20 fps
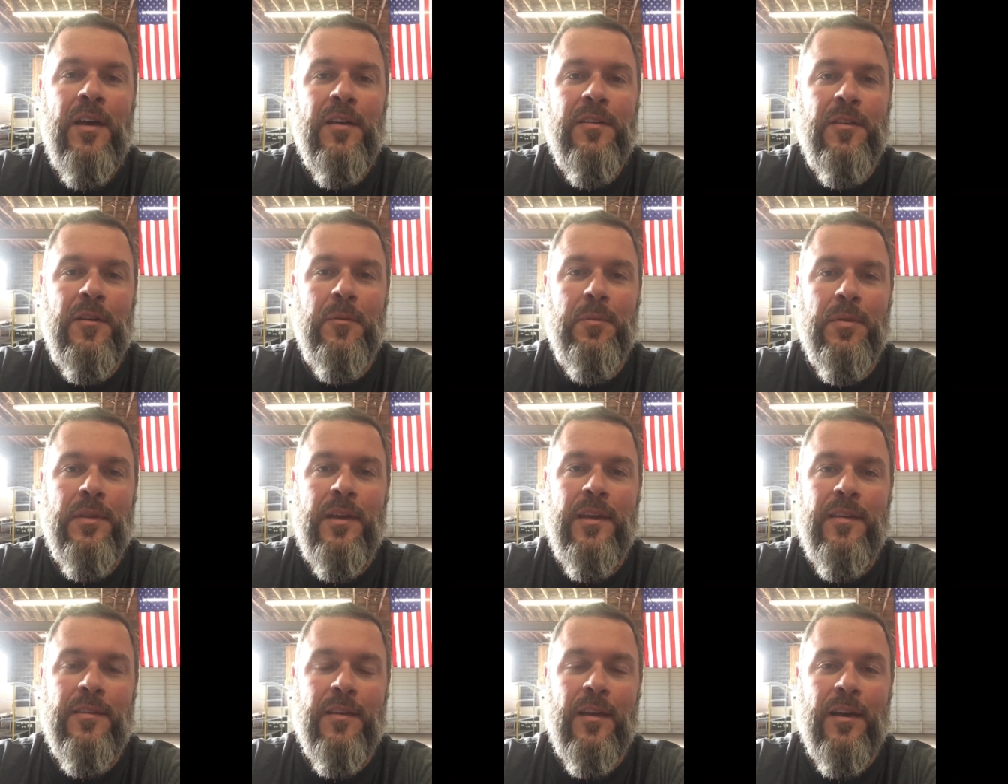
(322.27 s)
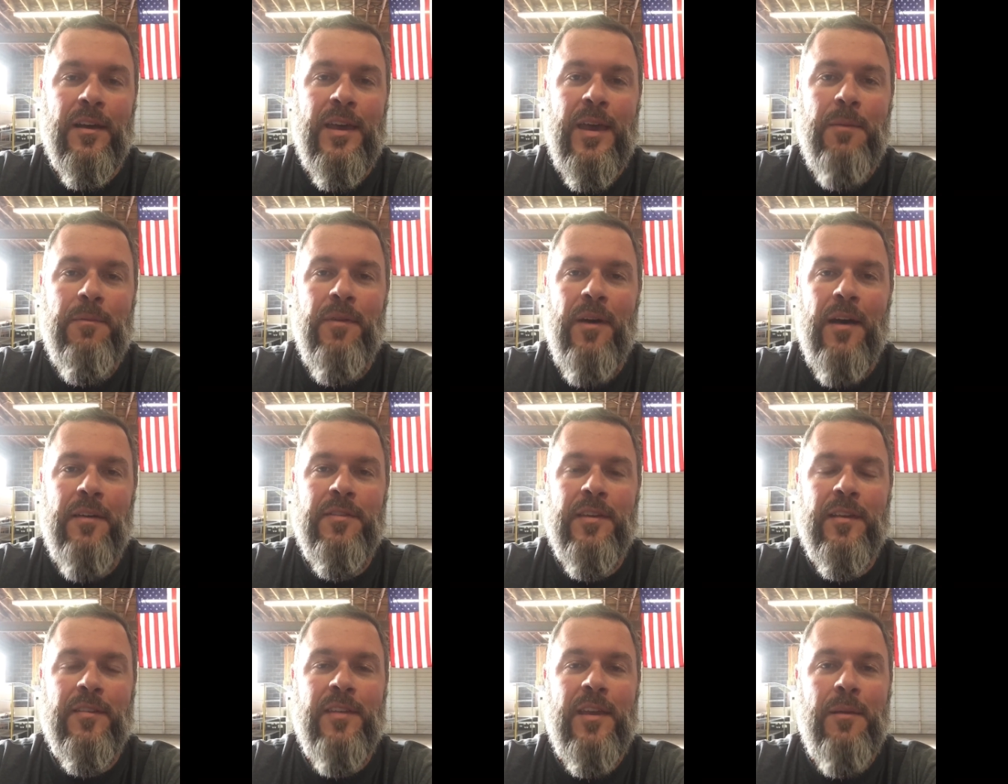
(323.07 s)
So please uh, keep
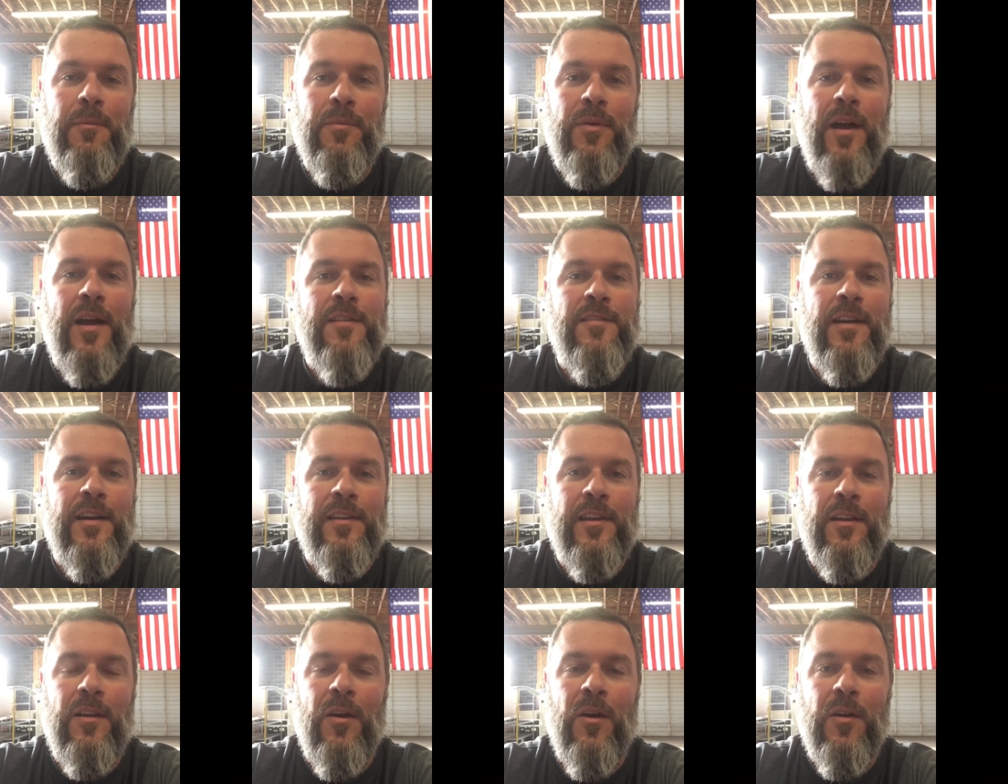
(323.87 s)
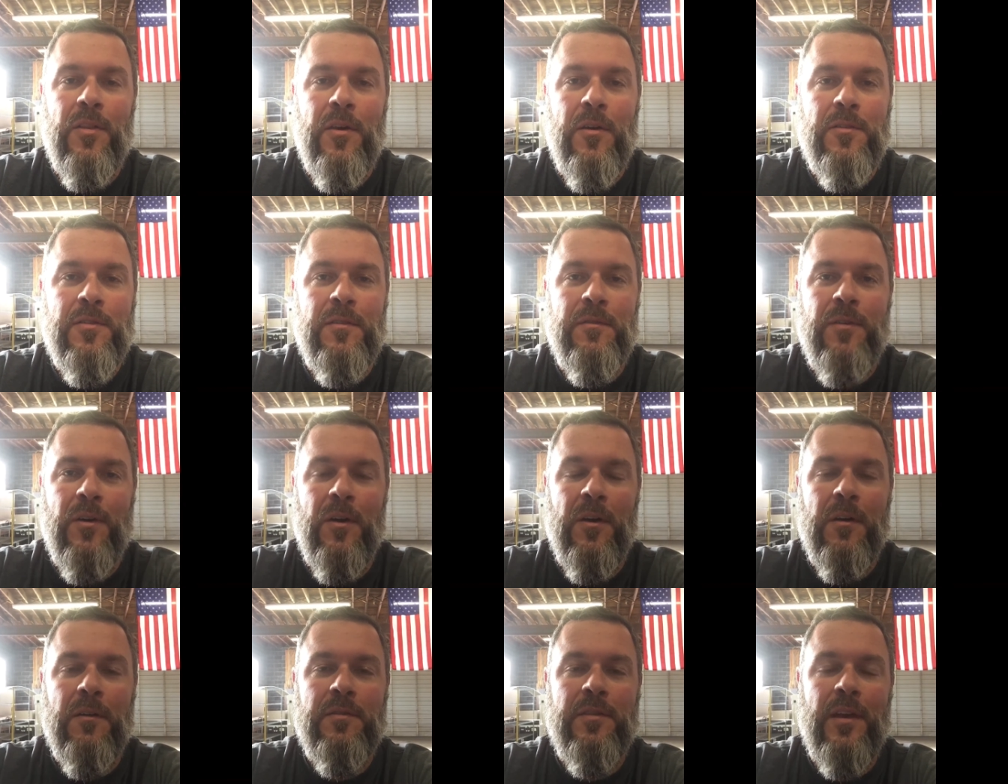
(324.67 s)
516 Project and all those
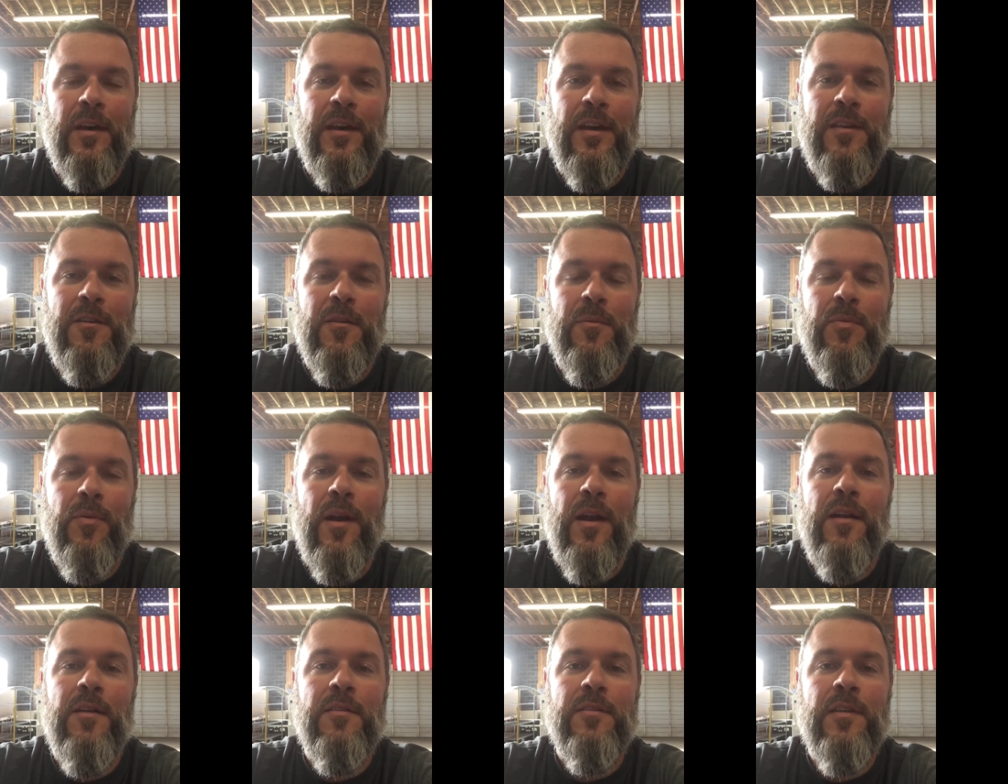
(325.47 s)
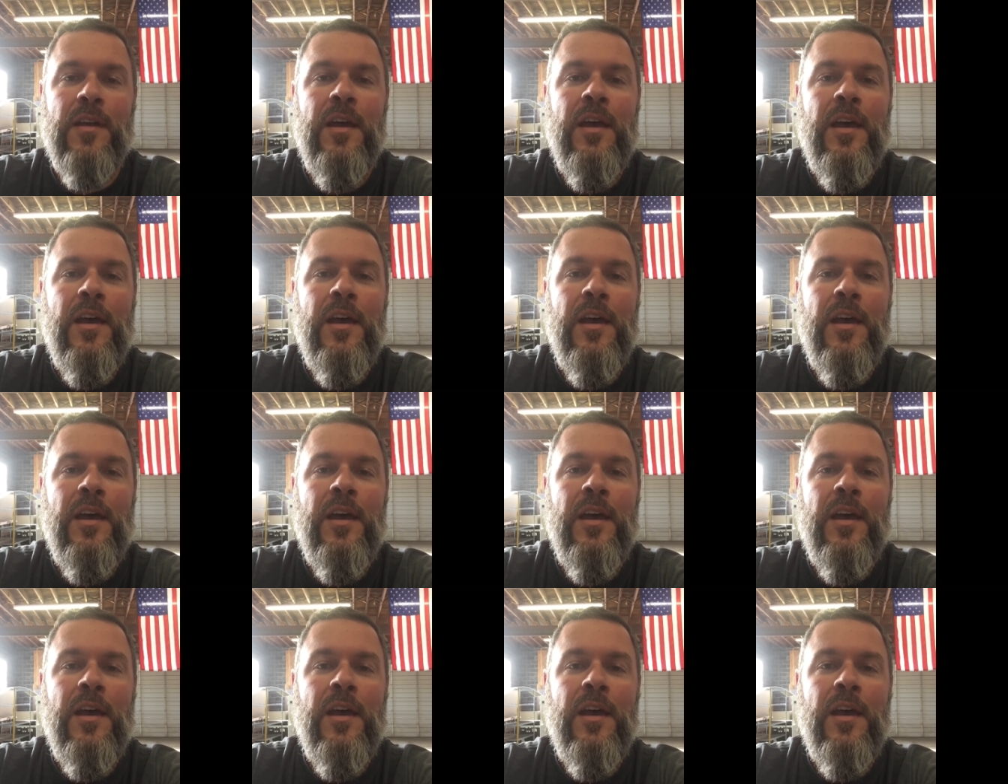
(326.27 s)
involved uh, in your prayers.